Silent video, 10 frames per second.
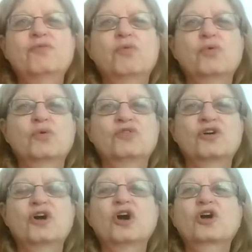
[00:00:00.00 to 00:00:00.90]
of
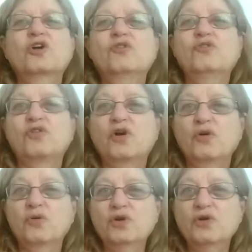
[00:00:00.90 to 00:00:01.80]
Water.
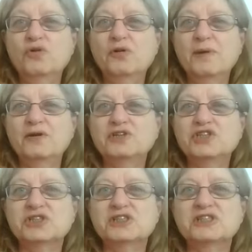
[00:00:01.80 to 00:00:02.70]
Control your
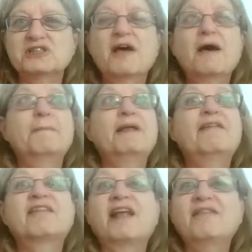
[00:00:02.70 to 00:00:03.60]
emotions. Be
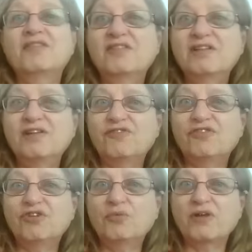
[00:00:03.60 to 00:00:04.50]
sensitive
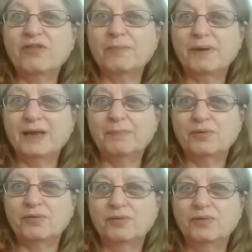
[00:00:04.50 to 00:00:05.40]
to other
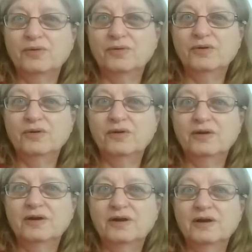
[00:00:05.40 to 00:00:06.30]
people.
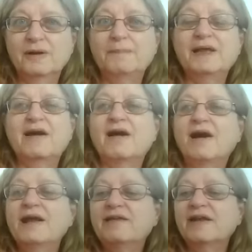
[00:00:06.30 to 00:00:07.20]
Be
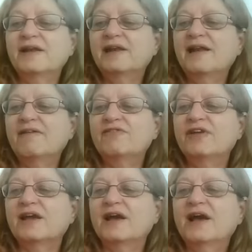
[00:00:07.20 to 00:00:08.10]
kind and
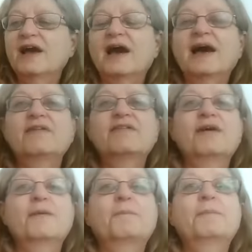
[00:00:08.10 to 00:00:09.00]
loving, and
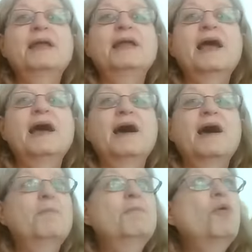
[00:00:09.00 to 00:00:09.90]
be
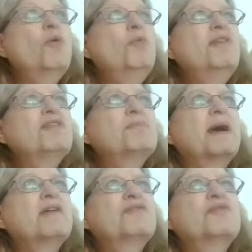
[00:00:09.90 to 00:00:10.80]
more
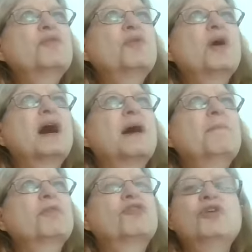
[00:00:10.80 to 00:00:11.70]
respectful
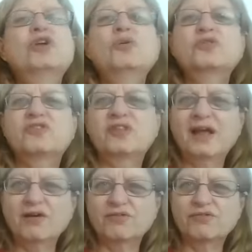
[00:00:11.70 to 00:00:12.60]
to
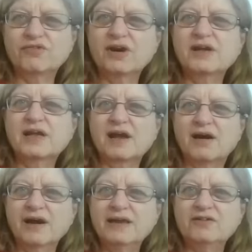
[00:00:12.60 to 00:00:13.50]
yourself and
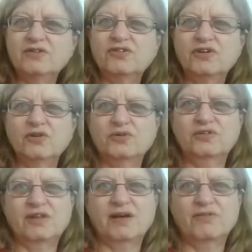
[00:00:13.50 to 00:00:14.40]
kind to
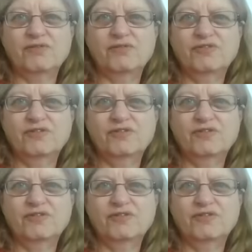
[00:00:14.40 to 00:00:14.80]
yourself.